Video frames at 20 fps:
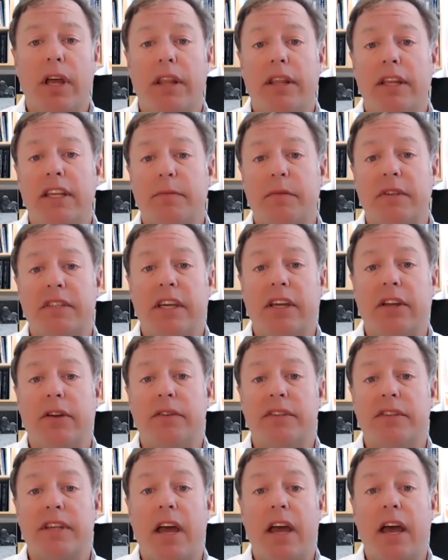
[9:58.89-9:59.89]
these
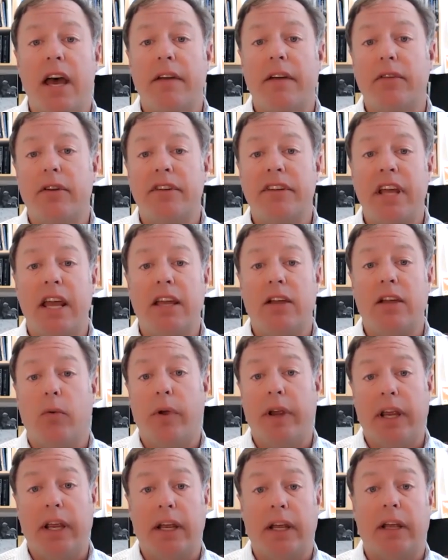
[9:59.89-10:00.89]
mosquitoes ever take
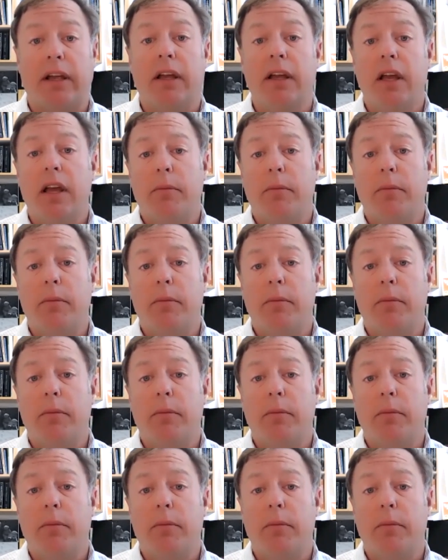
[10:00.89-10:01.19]
wing,